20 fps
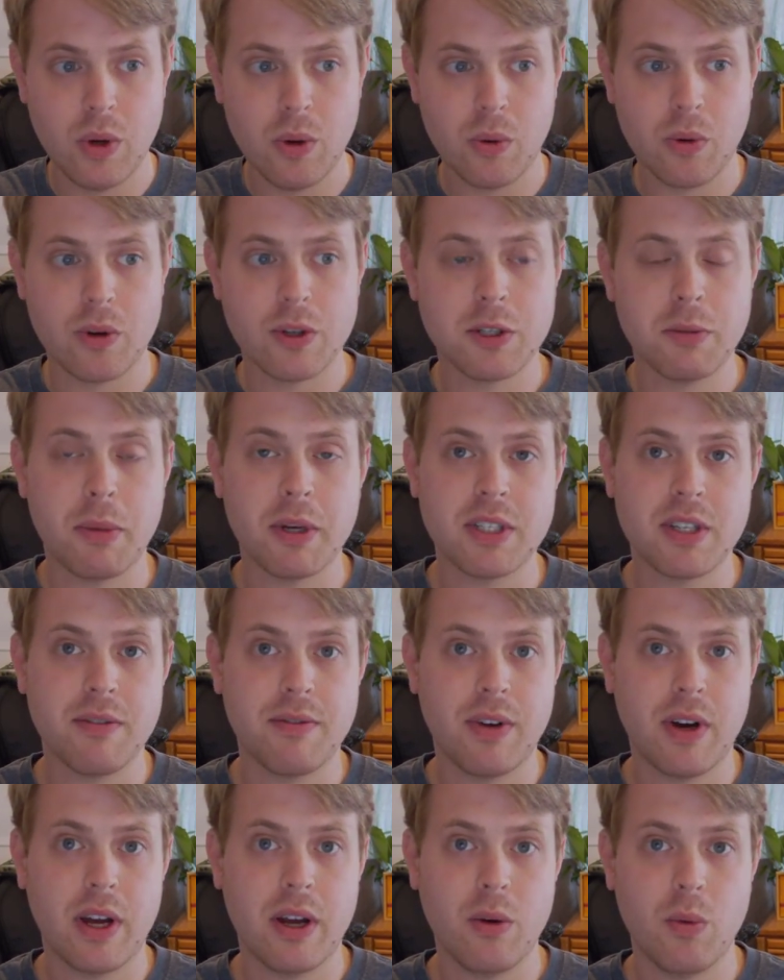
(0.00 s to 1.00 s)
And
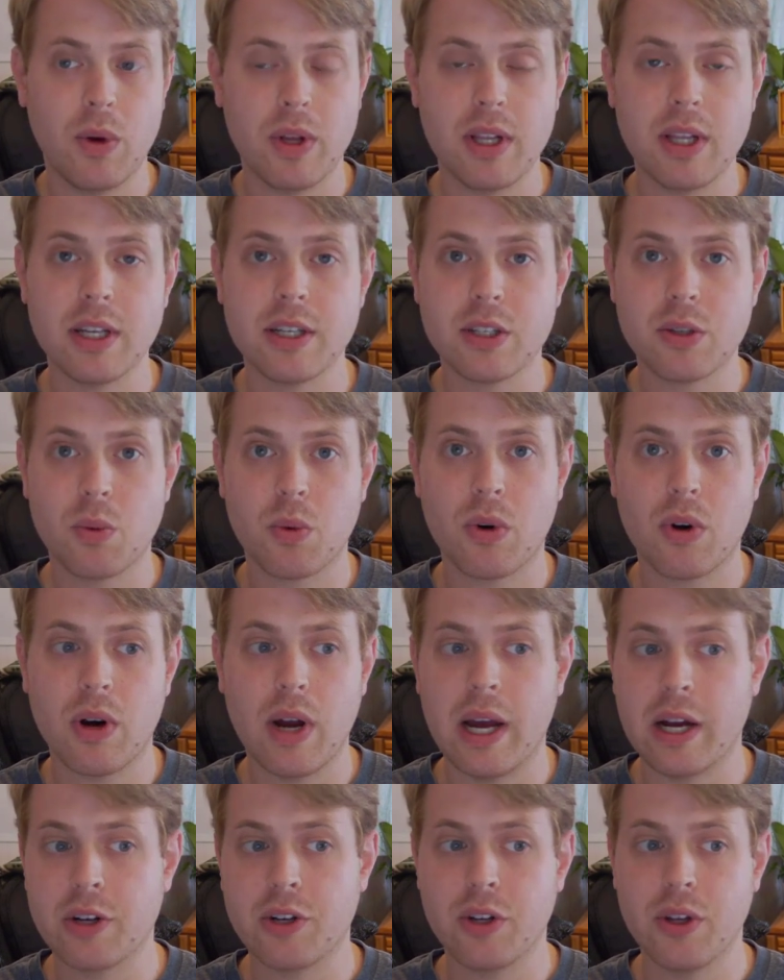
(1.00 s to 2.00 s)
specify what list we're
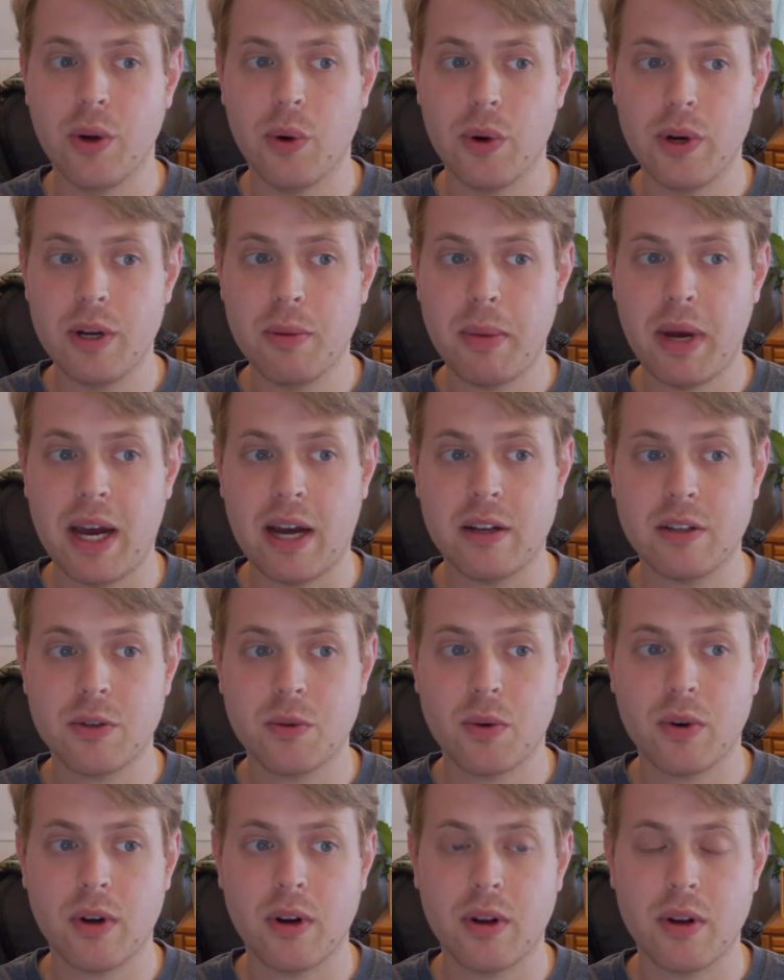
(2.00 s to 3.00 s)
actually going to patch.
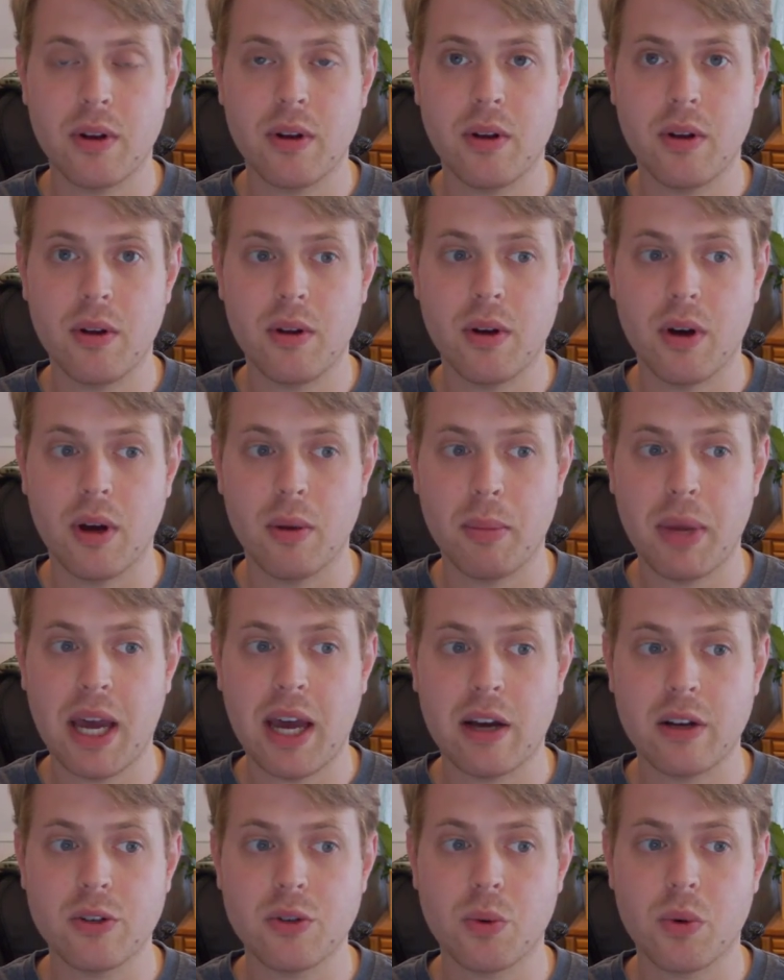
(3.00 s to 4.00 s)
We're going
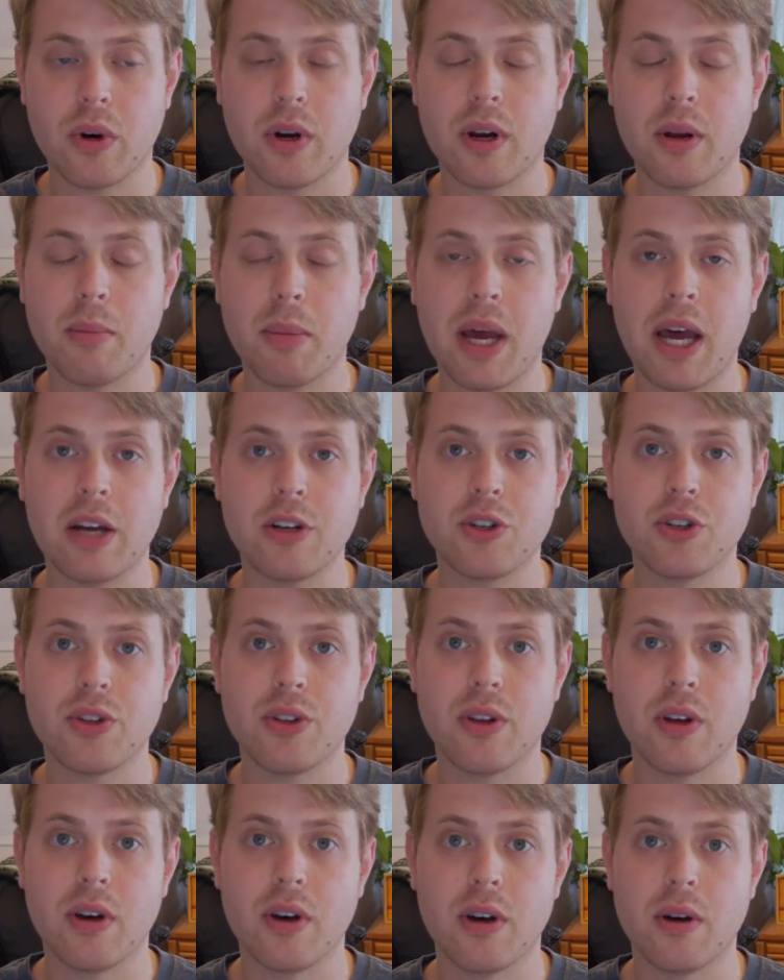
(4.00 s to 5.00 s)
to patch
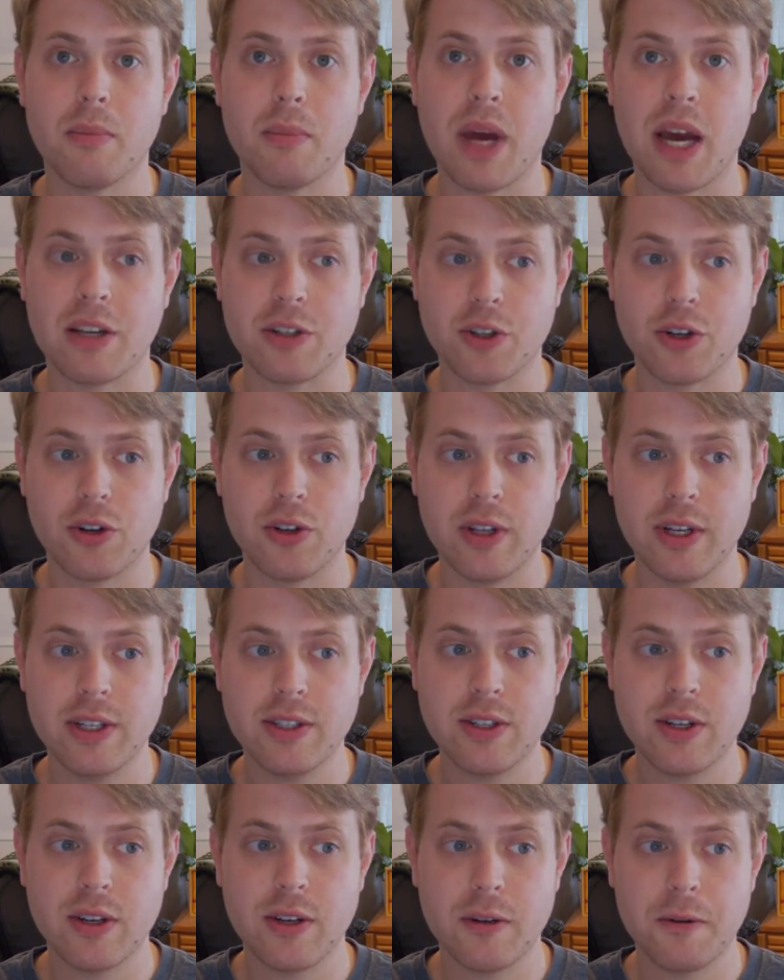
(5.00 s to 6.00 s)
the master list.